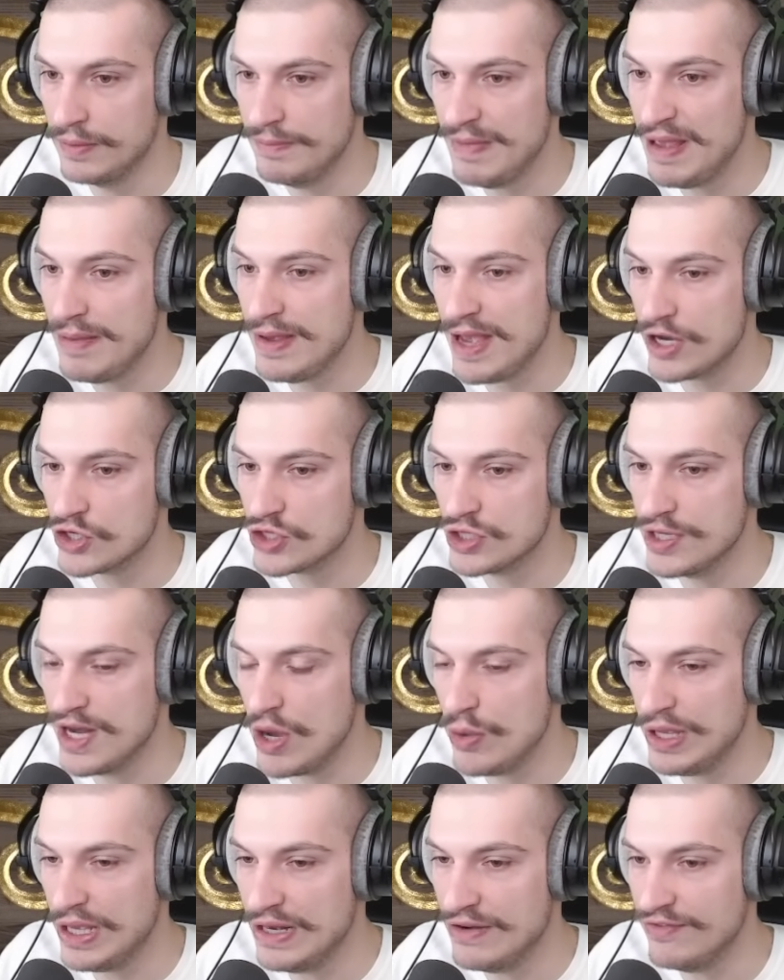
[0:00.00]
Maybe actually
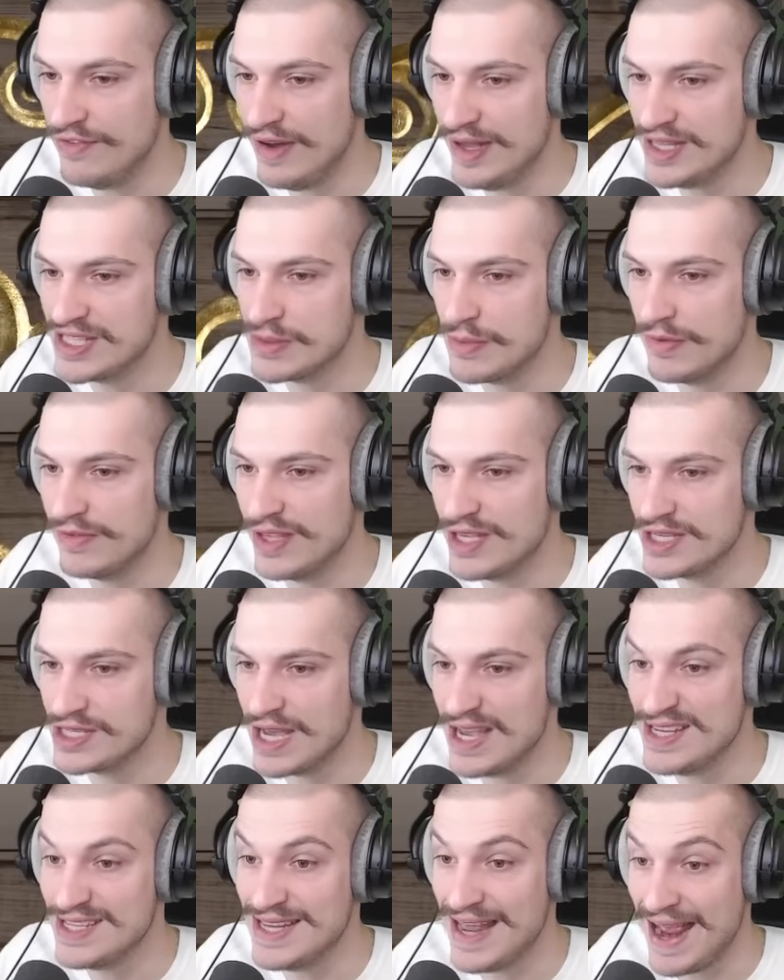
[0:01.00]
now we can fight some of these
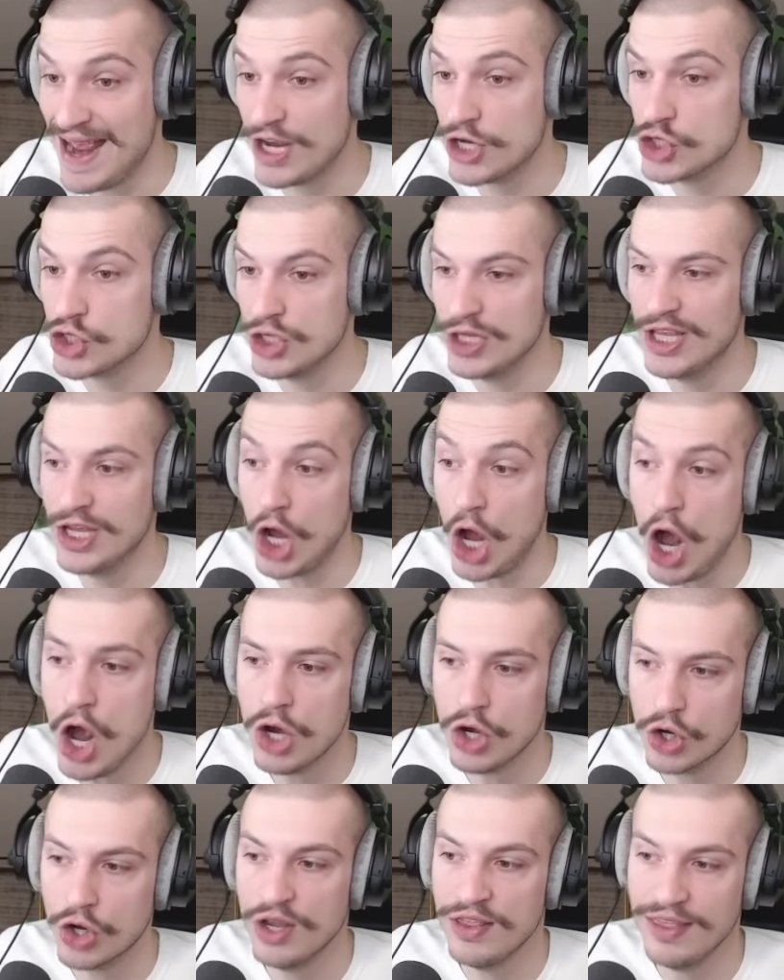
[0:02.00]
guys to actually
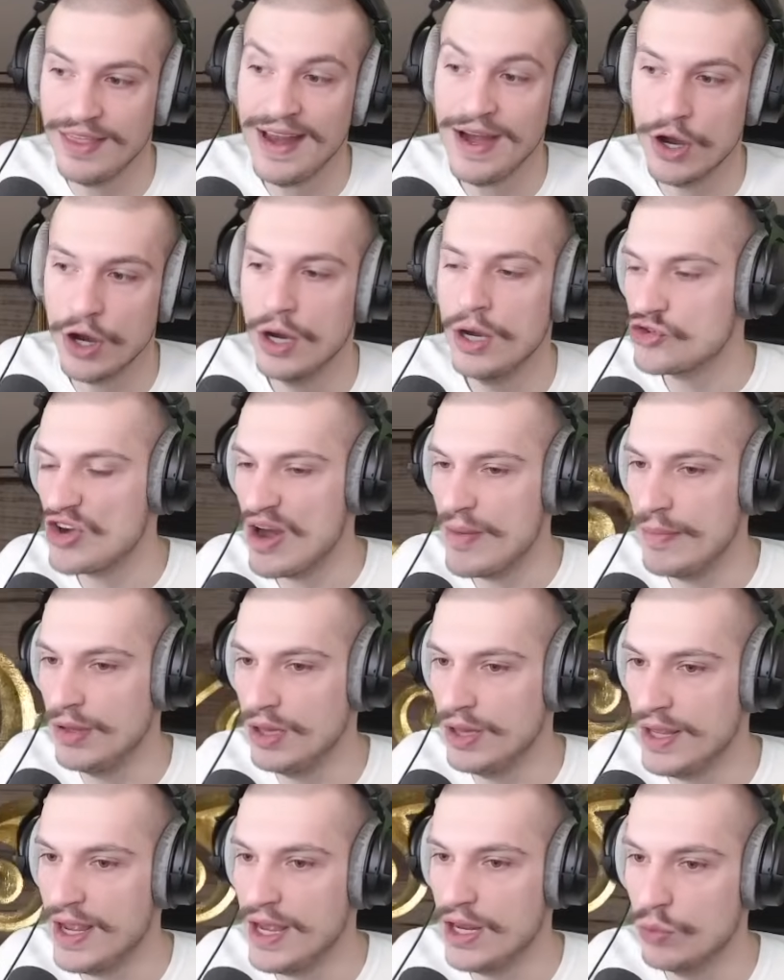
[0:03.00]
conquer their
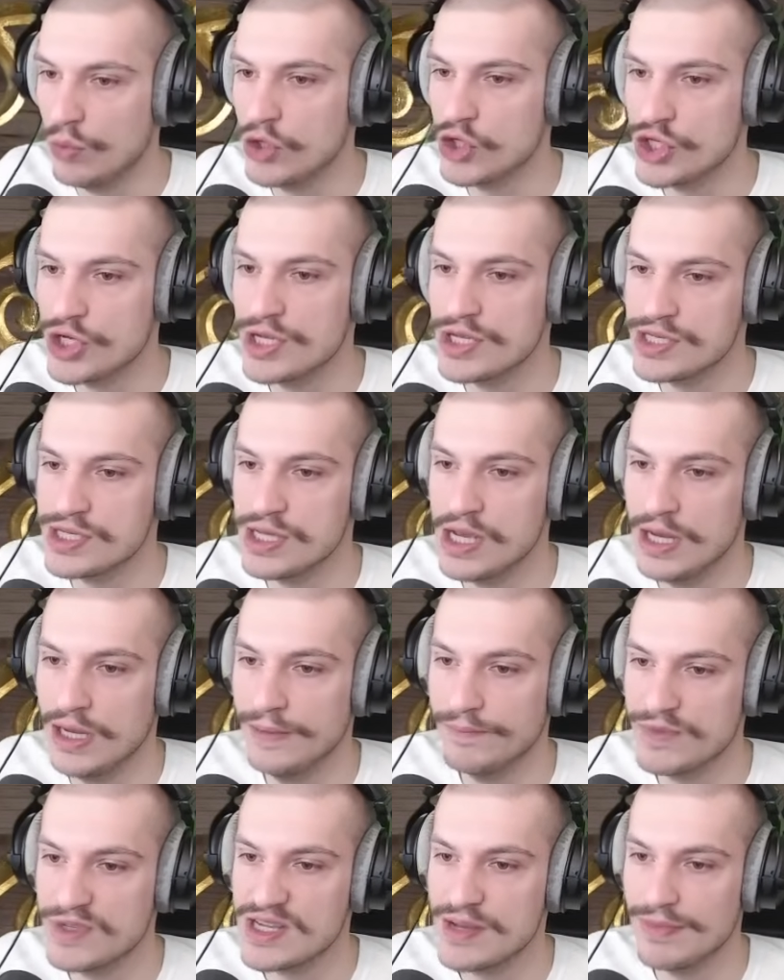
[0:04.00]
tribal land, which is
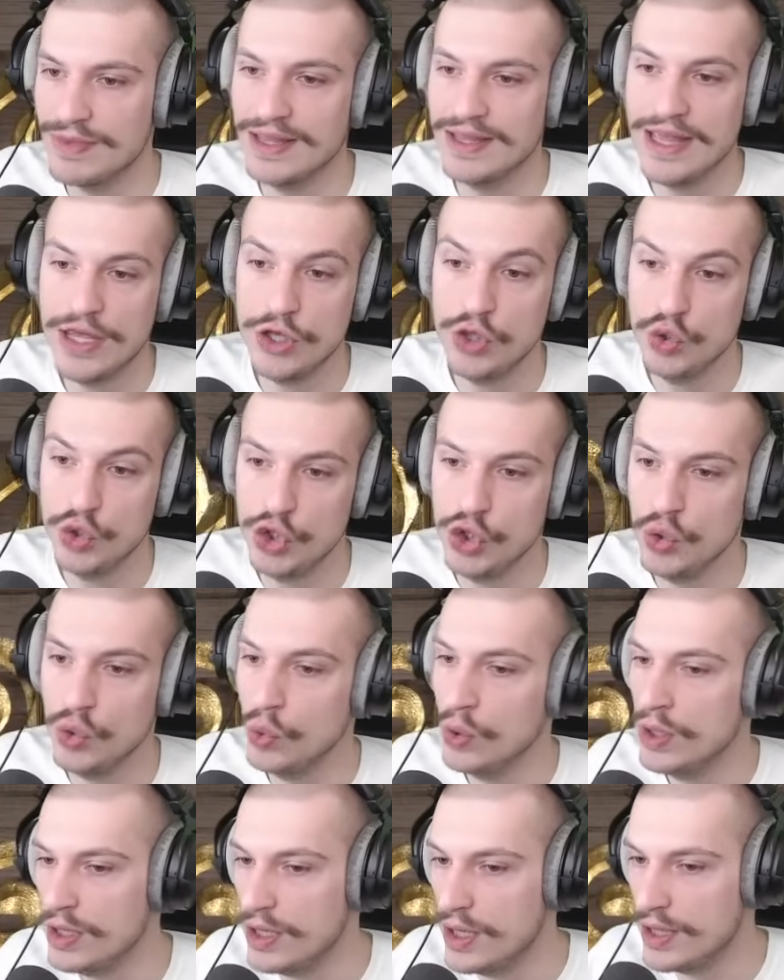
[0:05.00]
something that you do
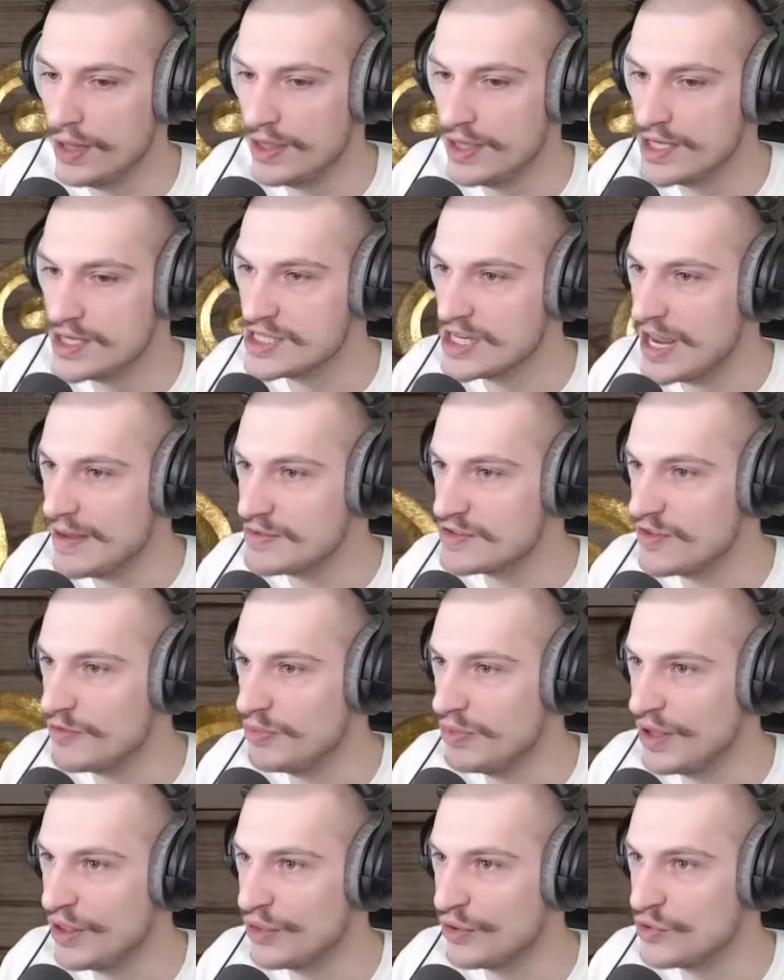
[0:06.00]
in these types of
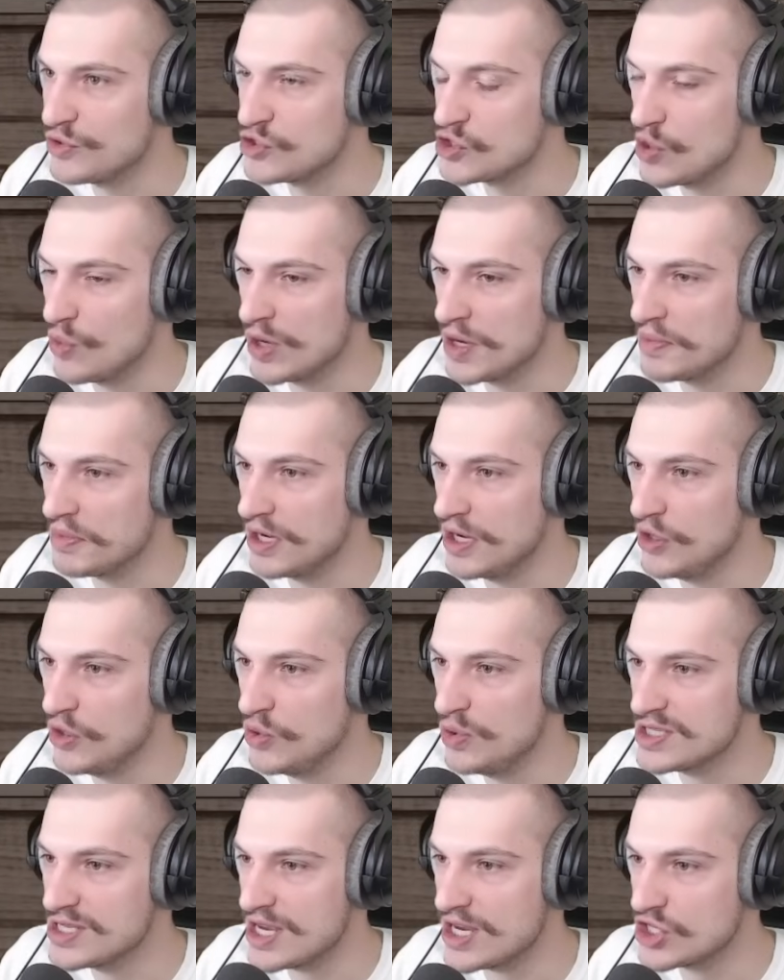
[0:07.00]
playthroughs. So what I'm gonna
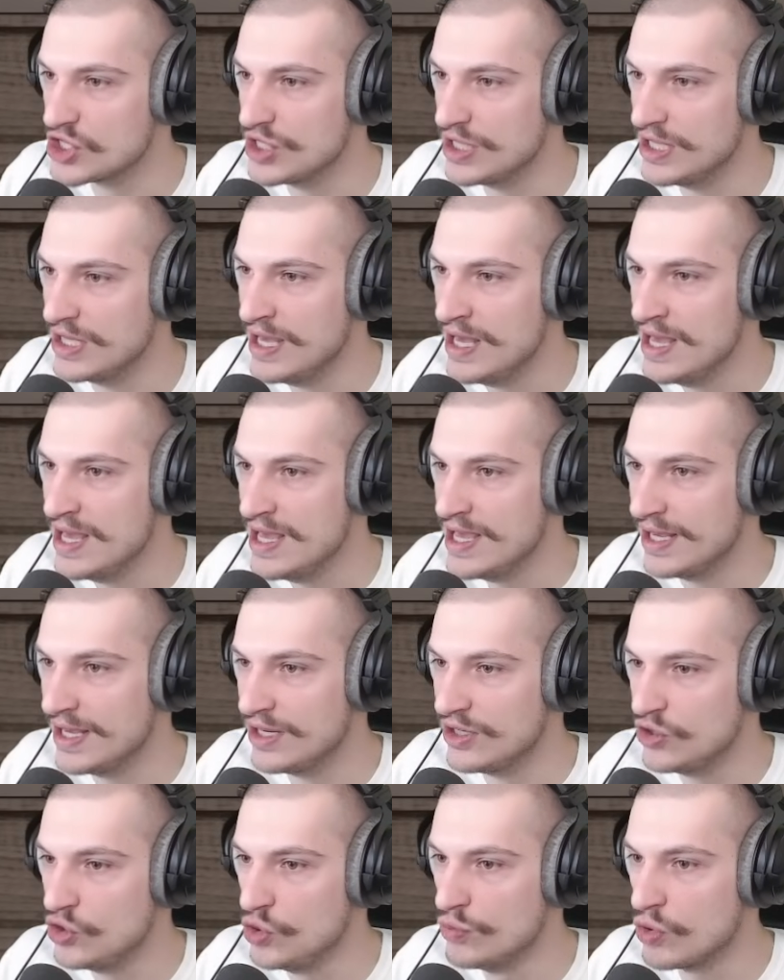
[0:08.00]
do is actually
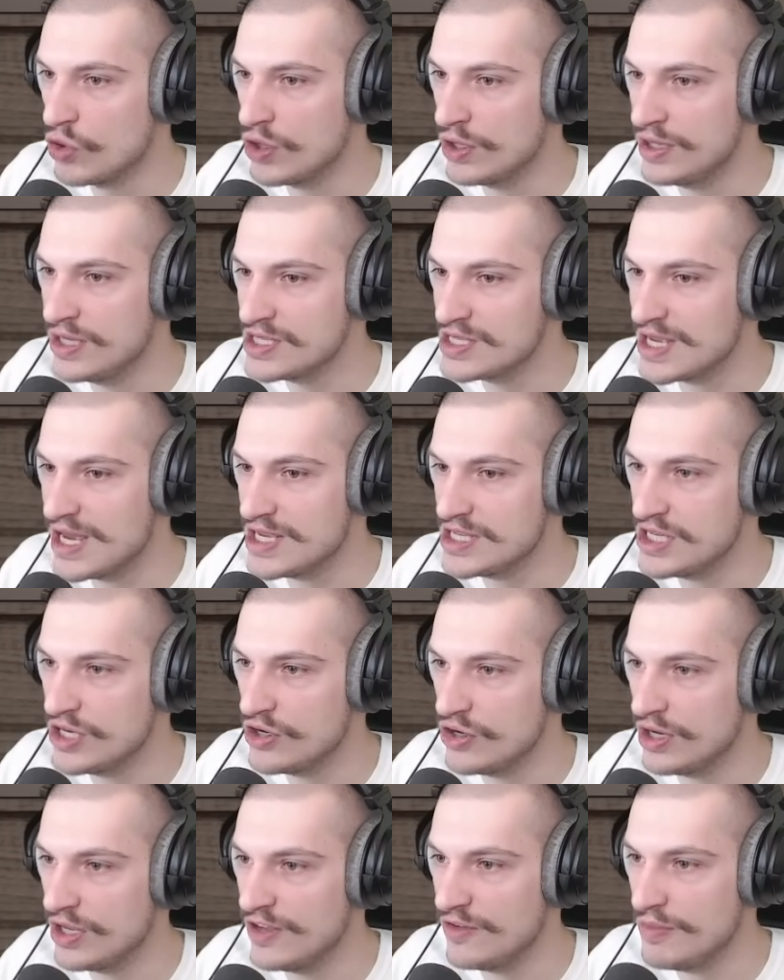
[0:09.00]
get 2 more of these guys
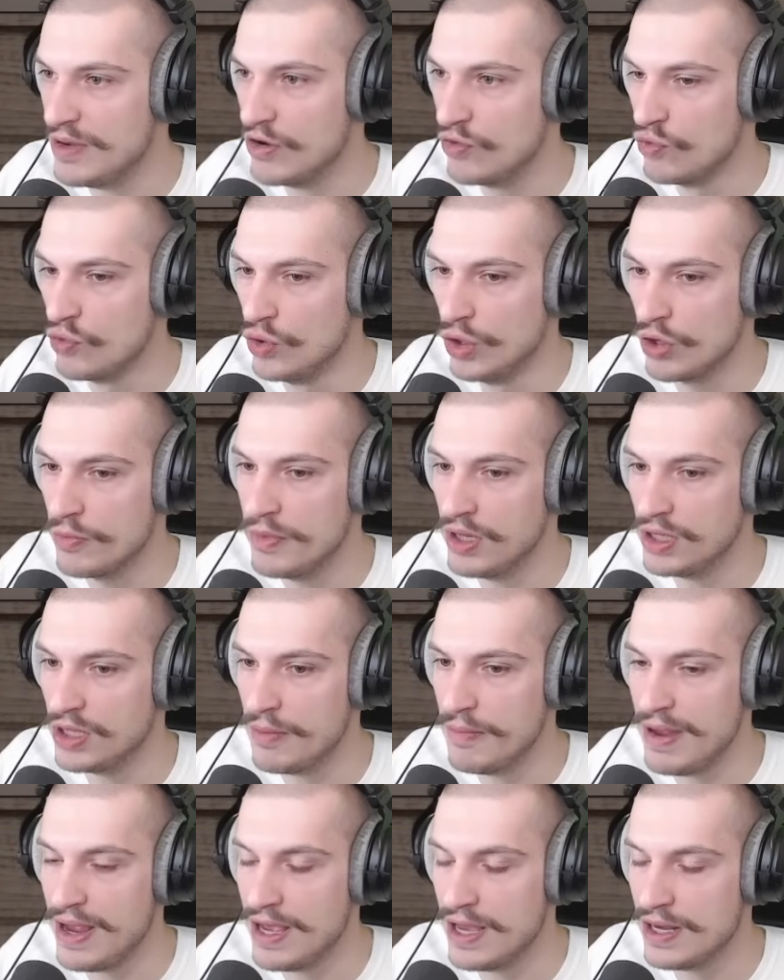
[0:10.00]
here, give my ruler mill
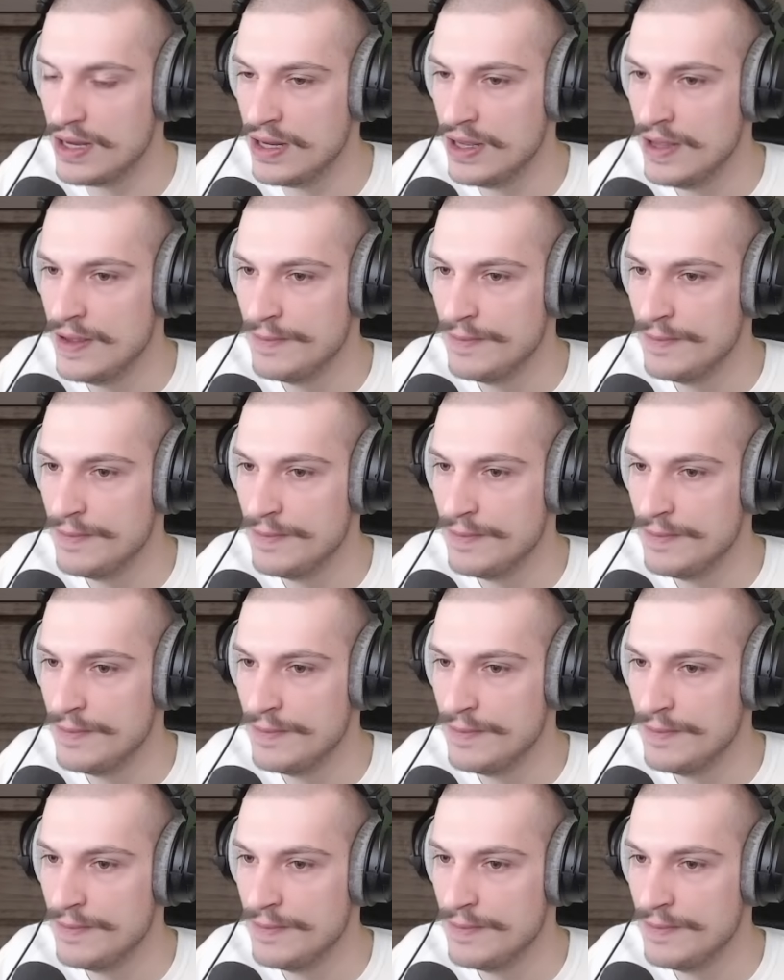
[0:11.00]
command,